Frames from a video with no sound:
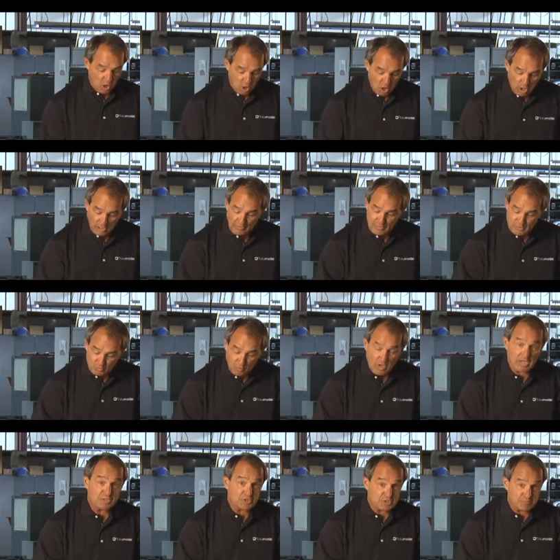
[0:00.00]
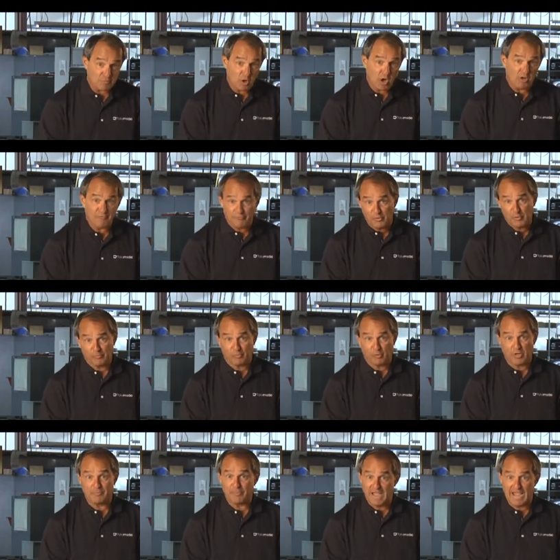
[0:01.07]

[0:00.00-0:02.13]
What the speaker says: all in this one small footprint